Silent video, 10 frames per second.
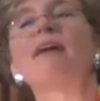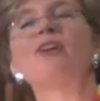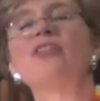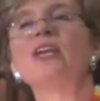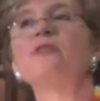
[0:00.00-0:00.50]

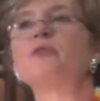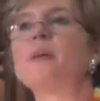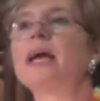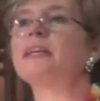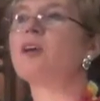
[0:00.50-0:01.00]
everything you
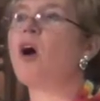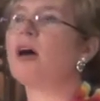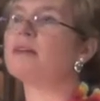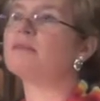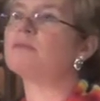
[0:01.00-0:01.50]
depended
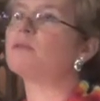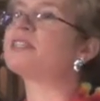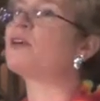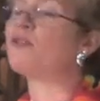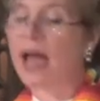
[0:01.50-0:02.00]
on
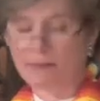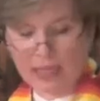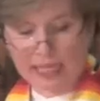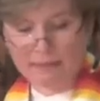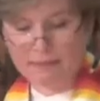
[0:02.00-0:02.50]
was
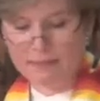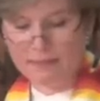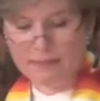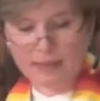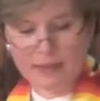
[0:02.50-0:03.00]
unraveling?
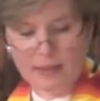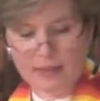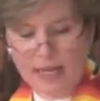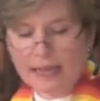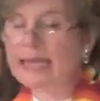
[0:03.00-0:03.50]

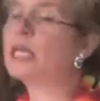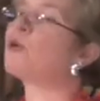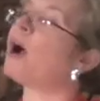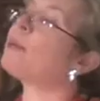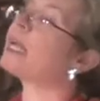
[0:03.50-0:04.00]
Like
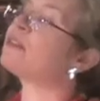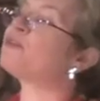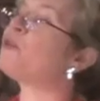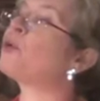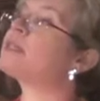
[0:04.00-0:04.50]
you were up
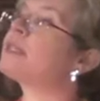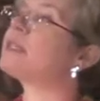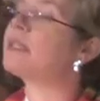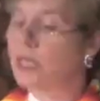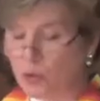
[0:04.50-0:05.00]
against
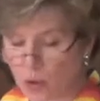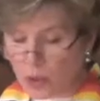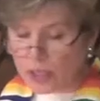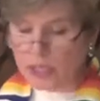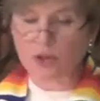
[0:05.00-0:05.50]
forces that you
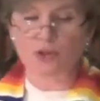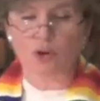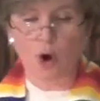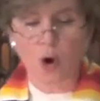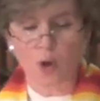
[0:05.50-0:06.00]
couldn't
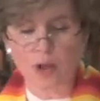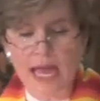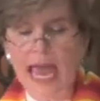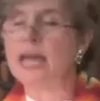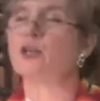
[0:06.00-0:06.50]
control
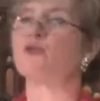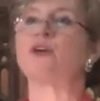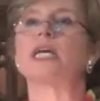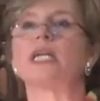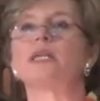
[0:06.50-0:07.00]
and your
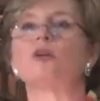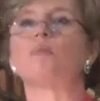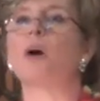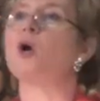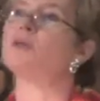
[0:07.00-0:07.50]
rickety little
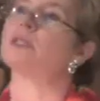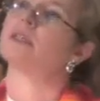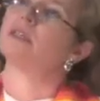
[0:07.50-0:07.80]
boat